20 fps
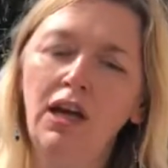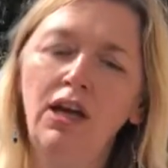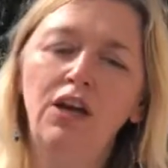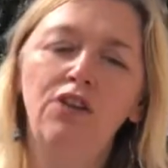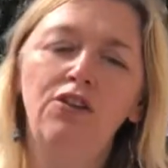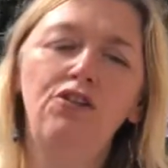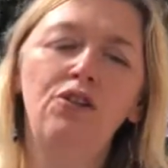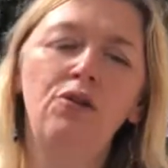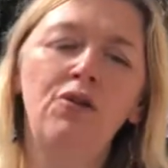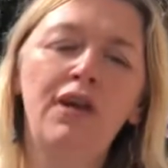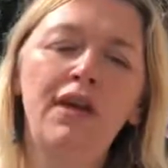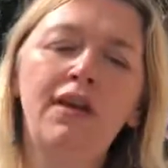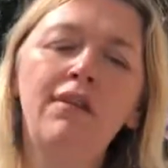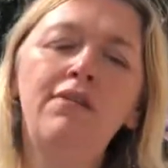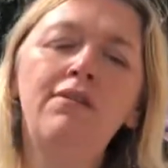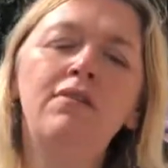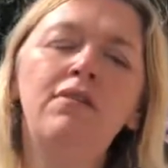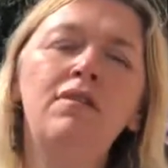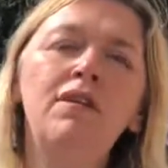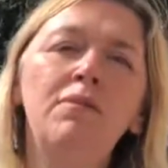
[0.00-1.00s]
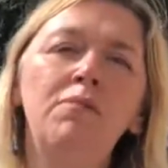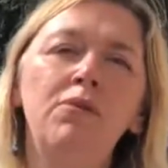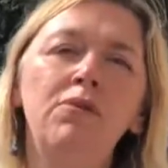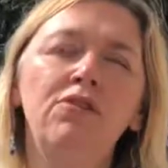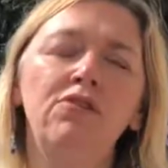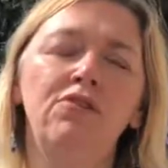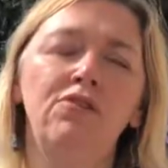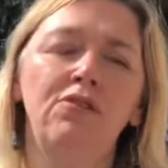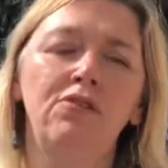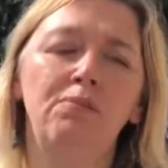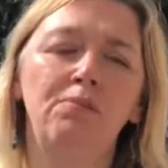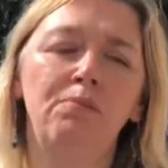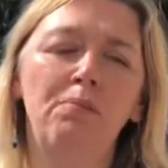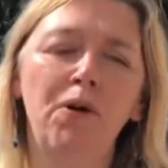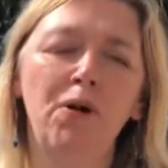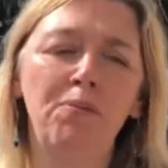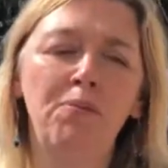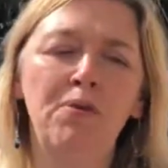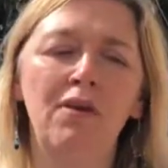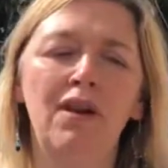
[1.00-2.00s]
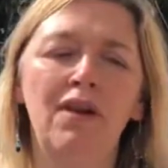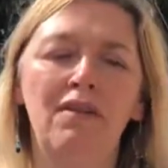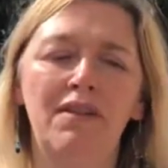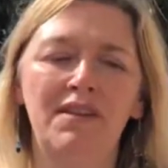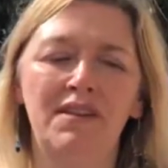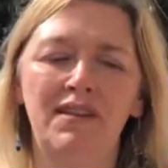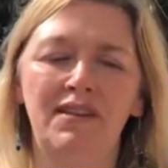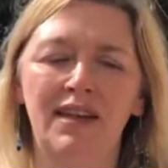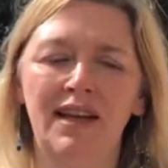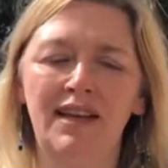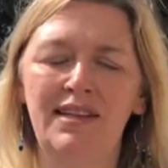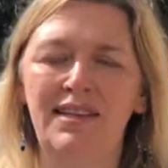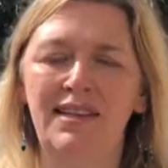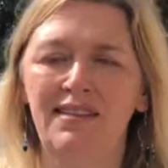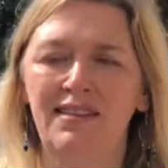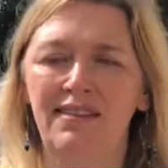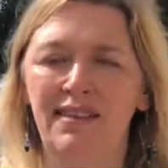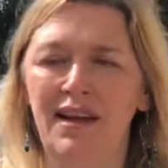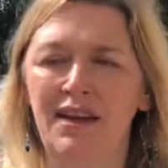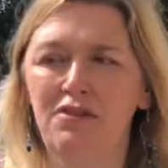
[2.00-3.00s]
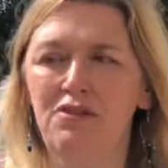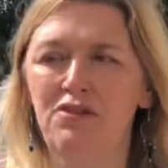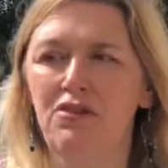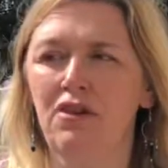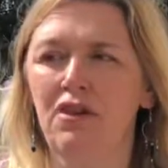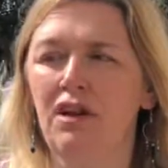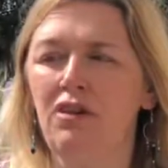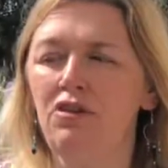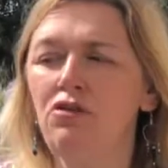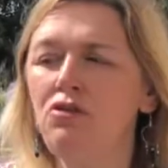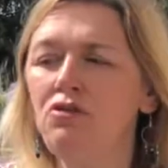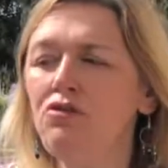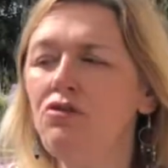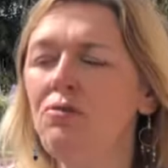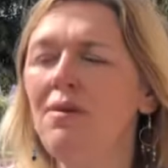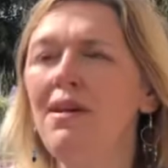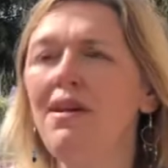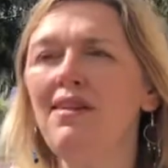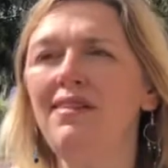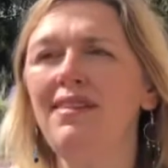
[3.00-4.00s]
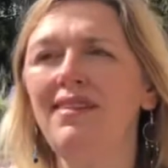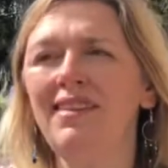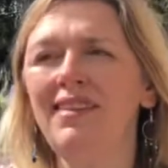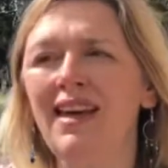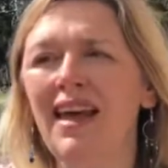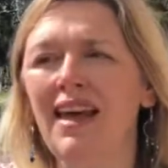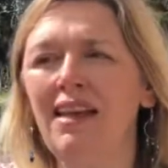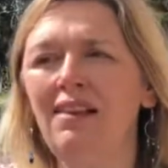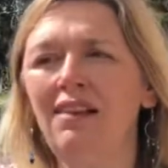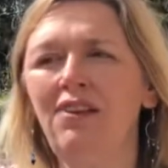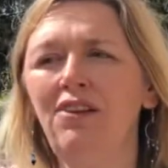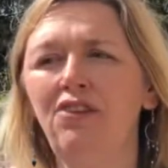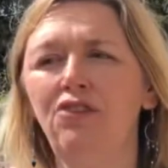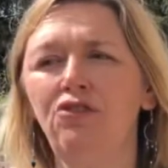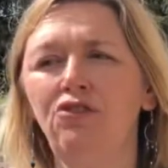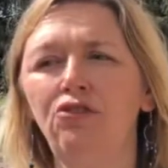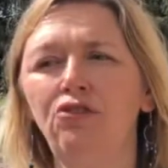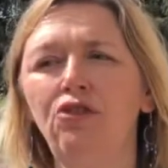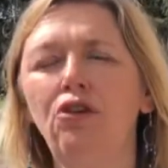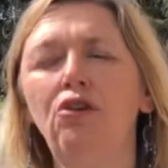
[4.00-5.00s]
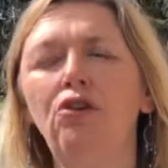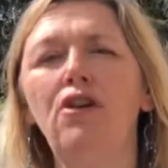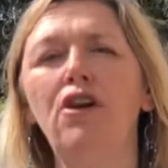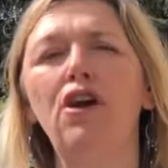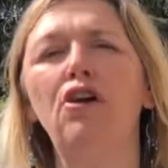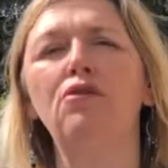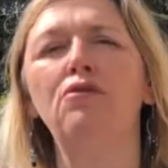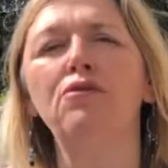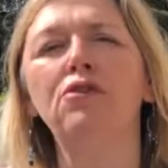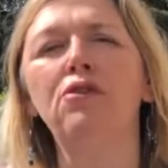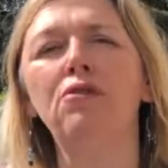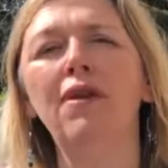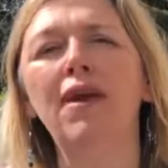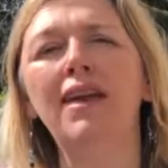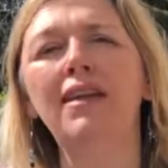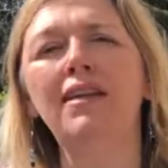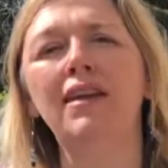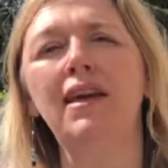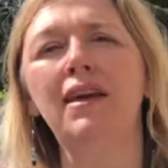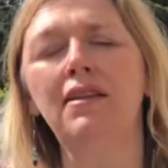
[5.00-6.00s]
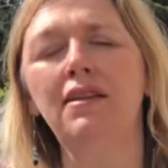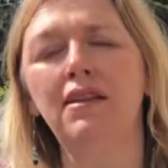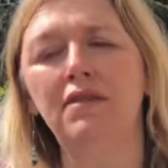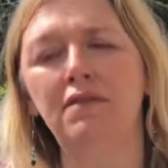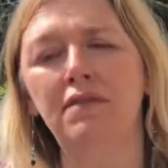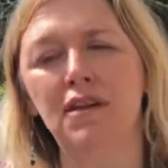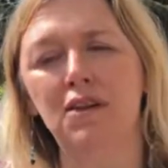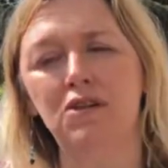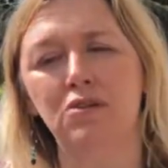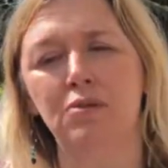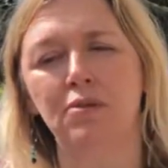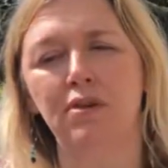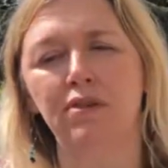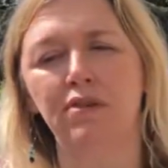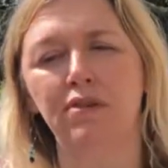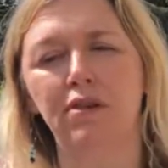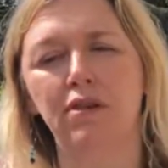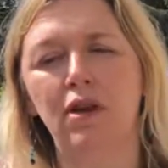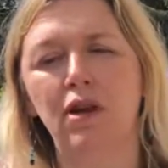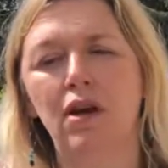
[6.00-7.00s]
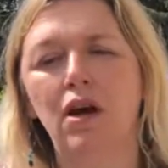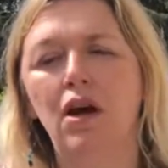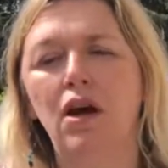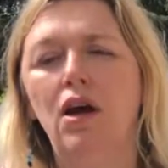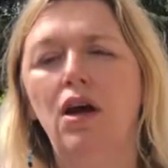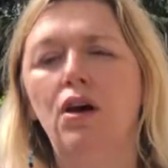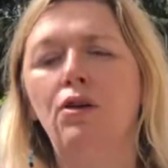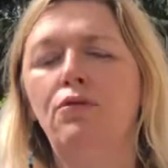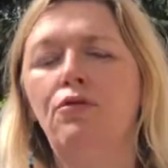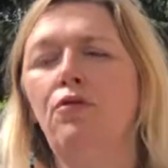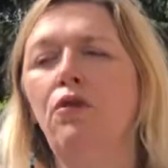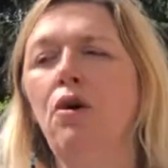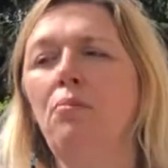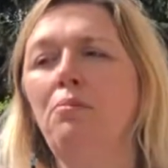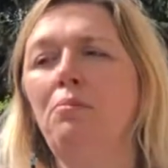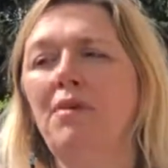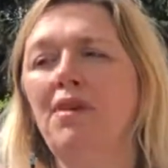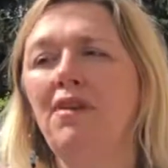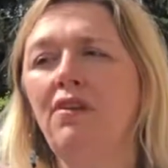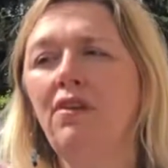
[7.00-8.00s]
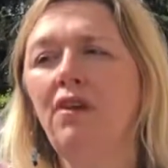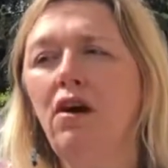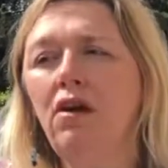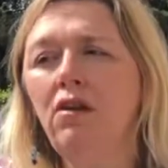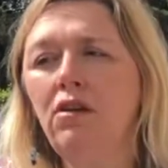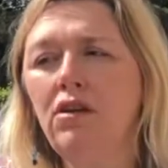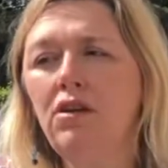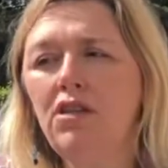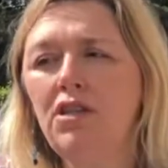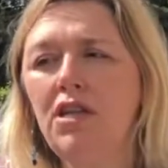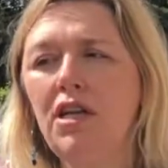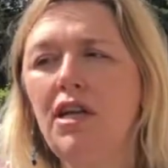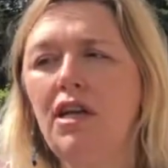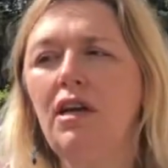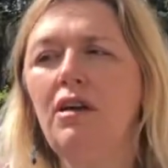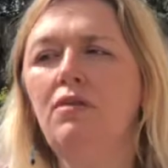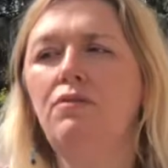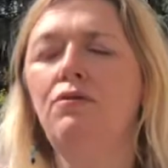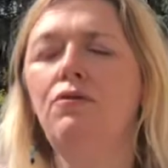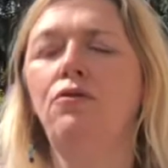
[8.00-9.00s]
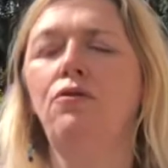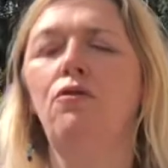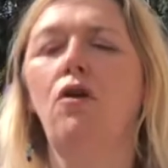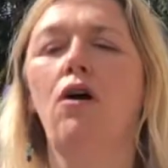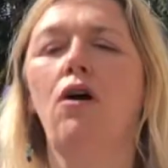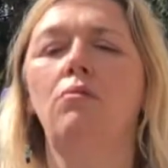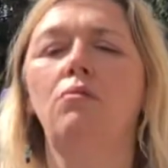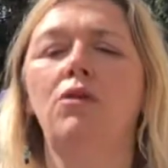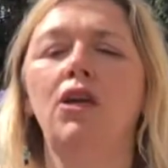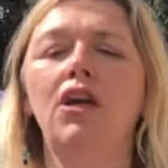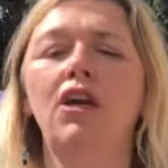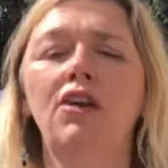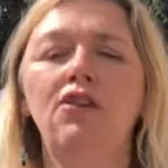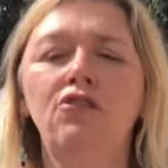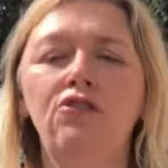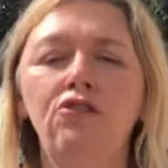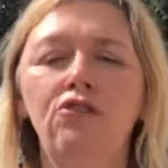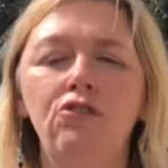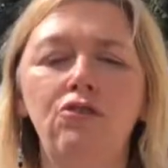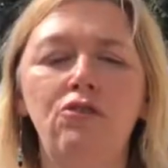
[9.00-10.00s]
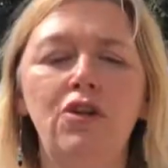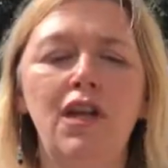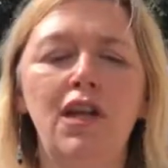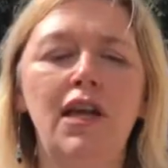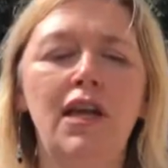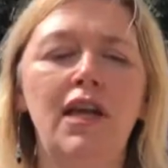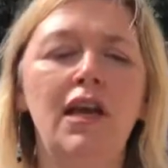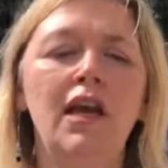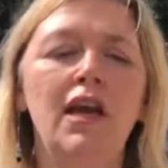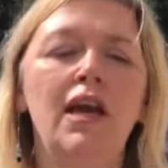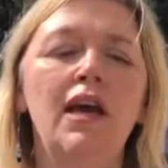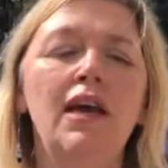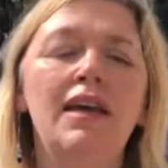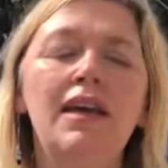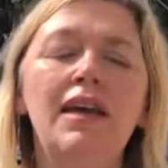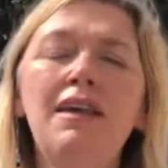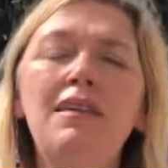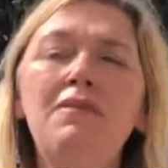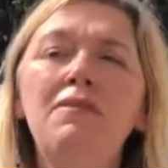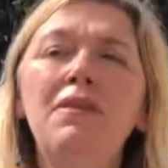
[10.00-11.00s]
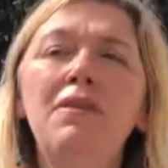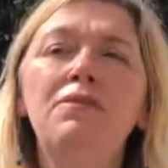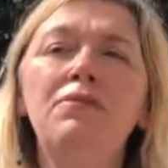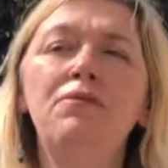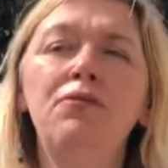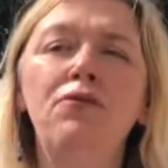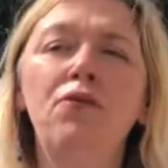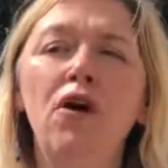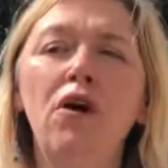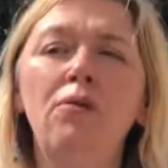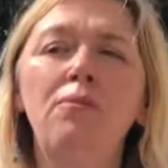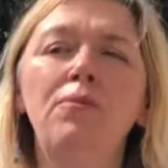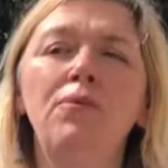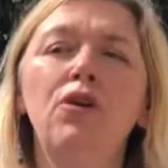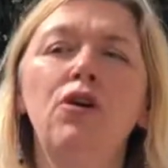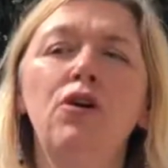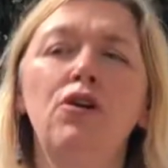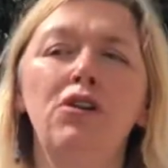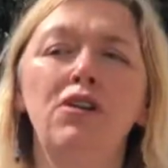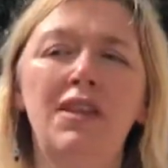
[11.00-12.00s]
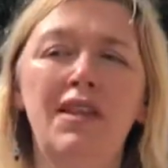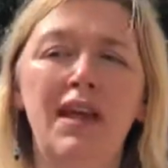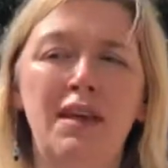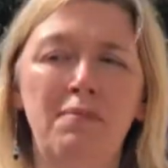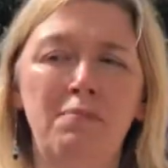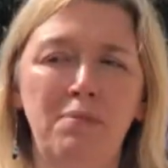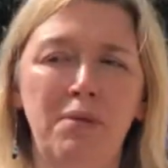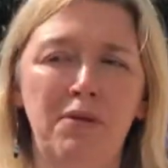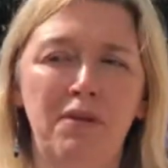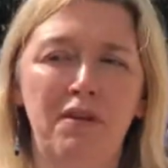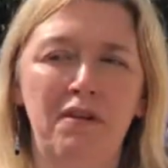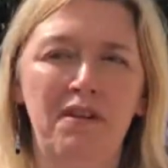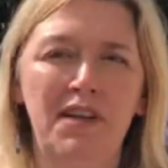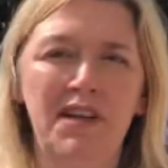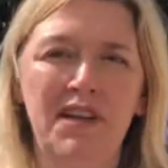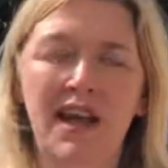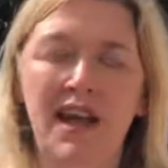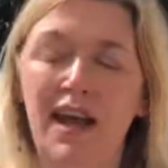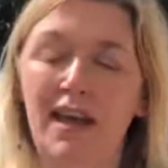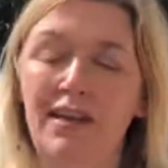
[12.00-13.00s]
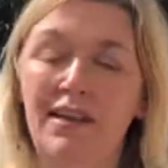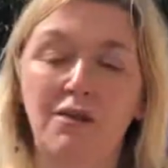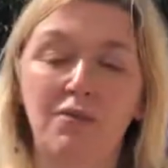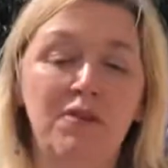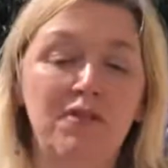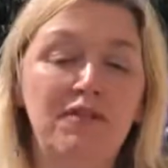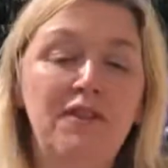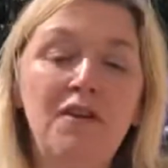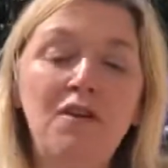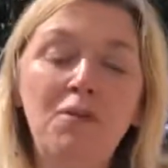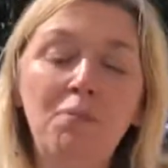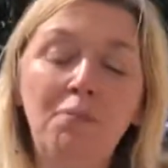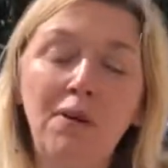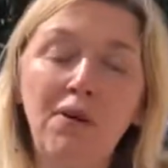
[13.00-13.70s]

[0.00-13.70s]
So, history books popular in the 19th century usually tell the story of great individuals from mythology, from history, even from contemporary day. They were very